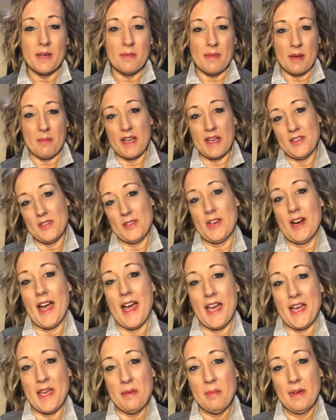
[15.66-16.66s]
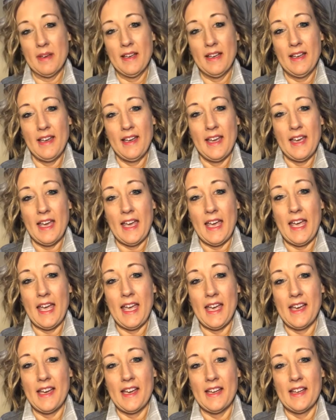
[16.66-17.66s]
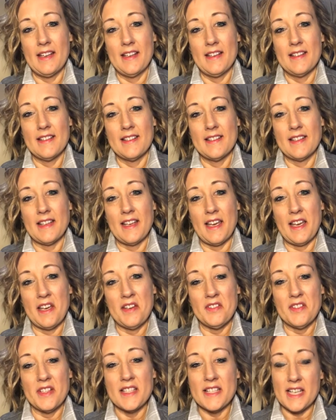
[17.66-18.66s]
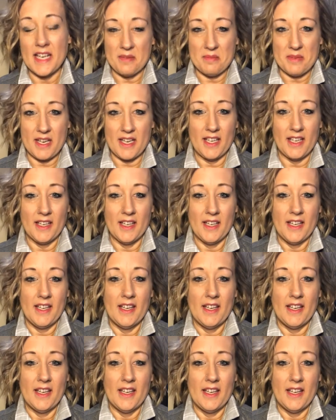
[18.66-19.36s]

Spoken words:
my tribe. And every time I